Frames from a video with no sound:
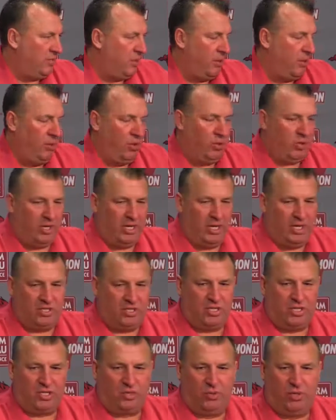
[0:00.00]
probably looking at a
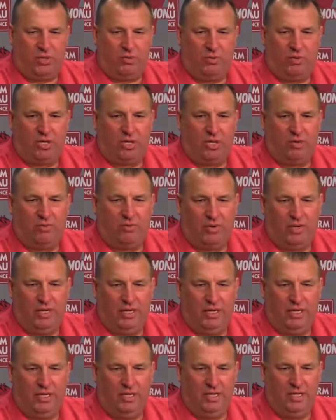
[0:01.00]
six-week
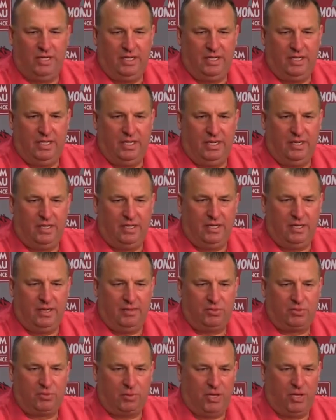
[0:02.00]
recovery. He
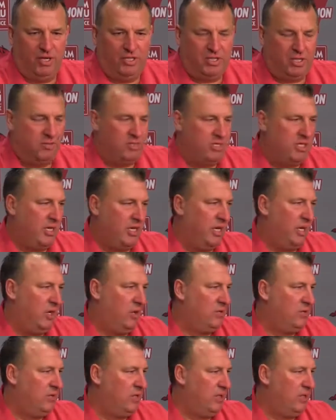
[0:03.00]
sprained his
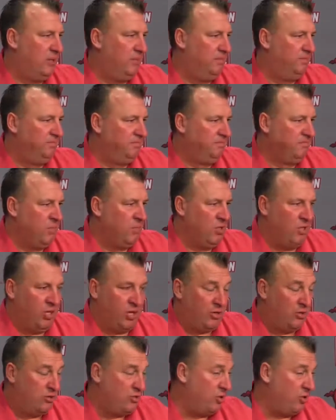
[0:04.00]
MCL.
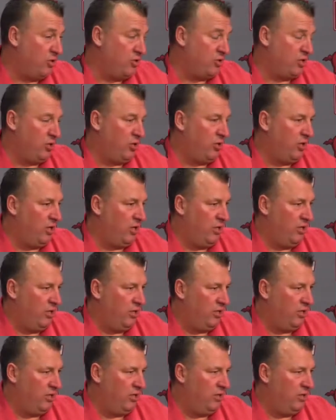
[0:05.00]
Nothing surgical.
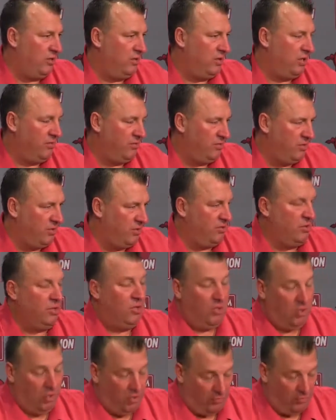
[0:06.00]

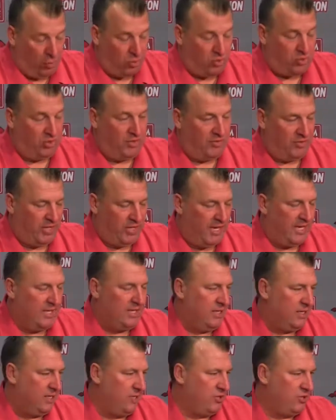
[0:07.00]
Fortunately for
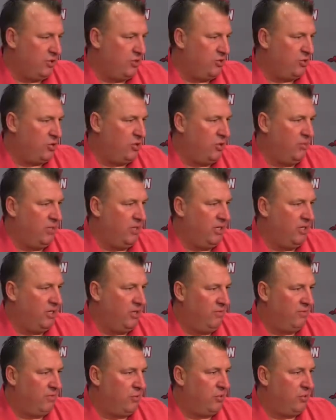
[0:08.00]
that, nothing surgical, but
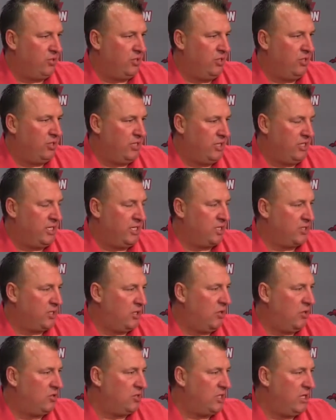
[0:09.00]
unfortunate that it takes a
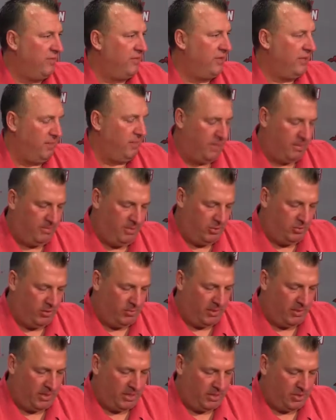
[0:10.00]
long time for that baby to
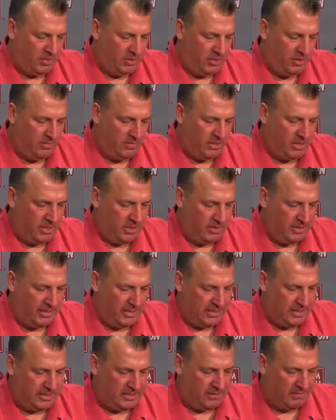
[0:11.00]
repair. So the MCL will
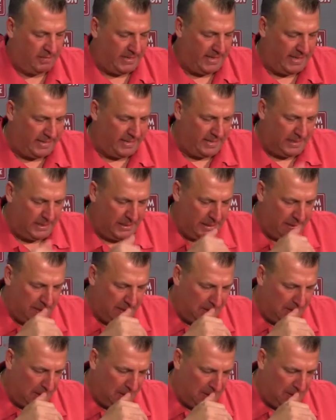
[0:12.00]
get itself back in there.